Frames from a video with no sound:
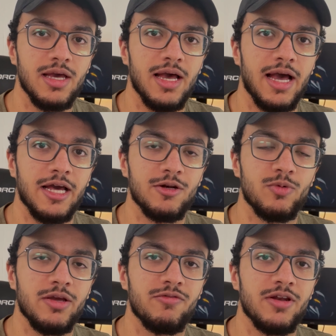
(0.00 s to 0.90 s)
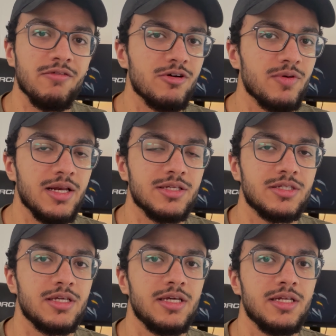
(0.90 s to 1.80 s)
And we've never really
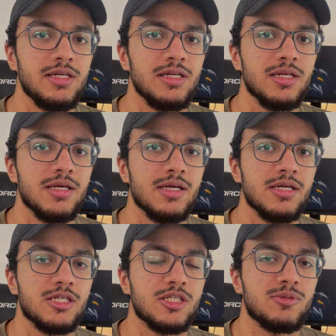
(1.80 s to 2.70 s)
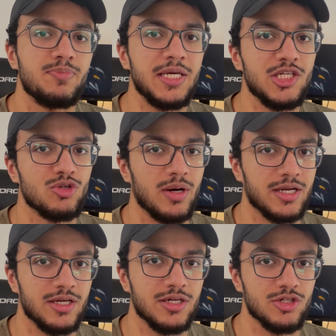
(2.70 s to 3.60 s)
seen speech
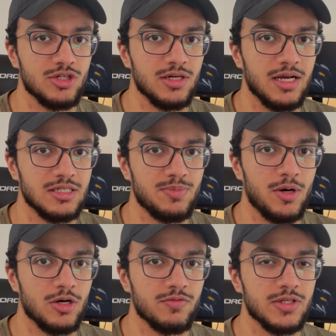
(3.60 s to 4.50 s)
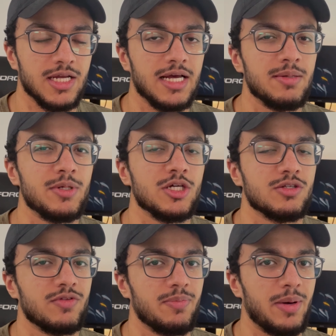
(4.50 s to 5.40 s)
recognition as part of it. And because
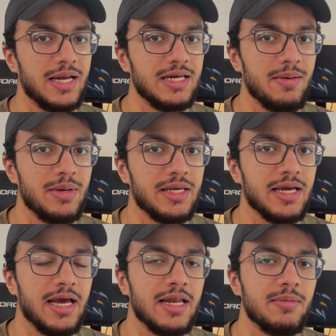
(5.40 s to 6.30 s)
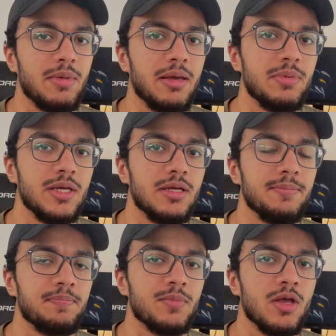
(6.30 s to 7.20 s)
of the pandemic and
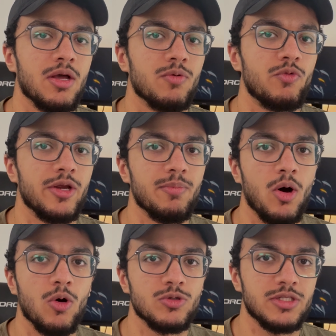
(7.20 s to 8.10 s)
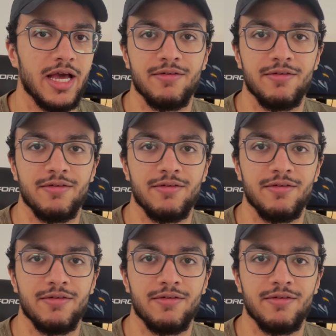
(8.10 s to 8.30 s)
maybe remote